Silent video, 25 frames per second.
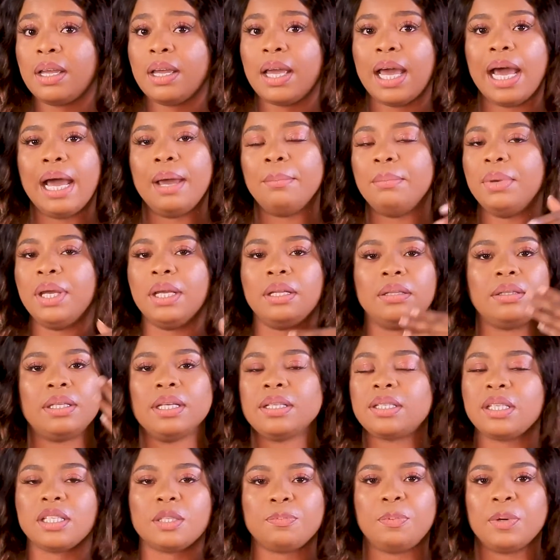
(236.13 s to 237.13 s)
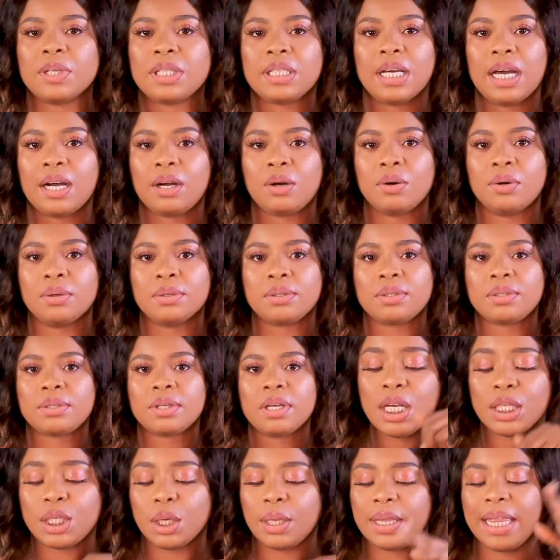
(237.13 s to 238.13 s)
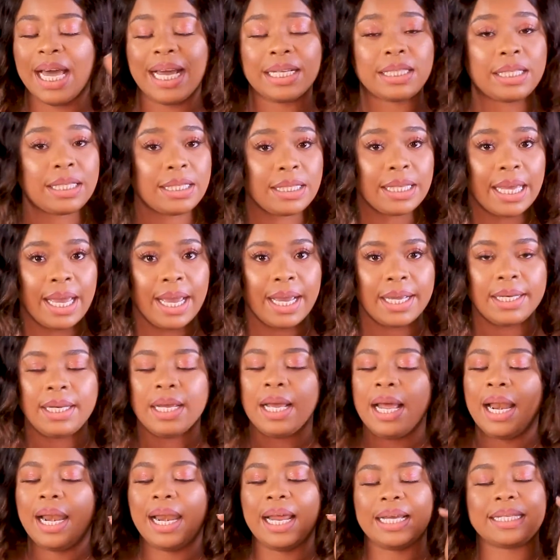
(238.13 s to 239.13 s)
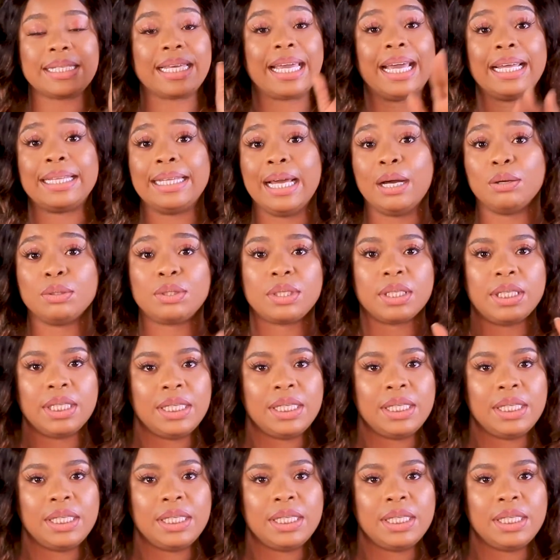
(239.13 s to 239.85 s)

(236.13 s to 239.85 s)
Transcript: I mean, this is Port Harcourt. So that said, let's get down to the